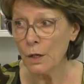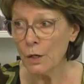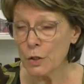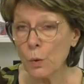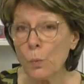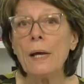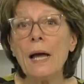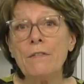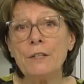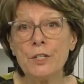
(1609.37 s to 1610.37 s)
so we're
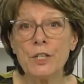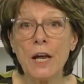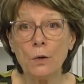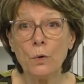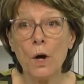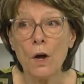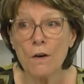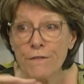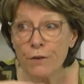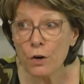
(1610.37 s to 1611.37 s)
having a sale
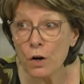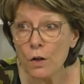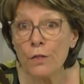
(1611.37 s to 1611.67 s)
for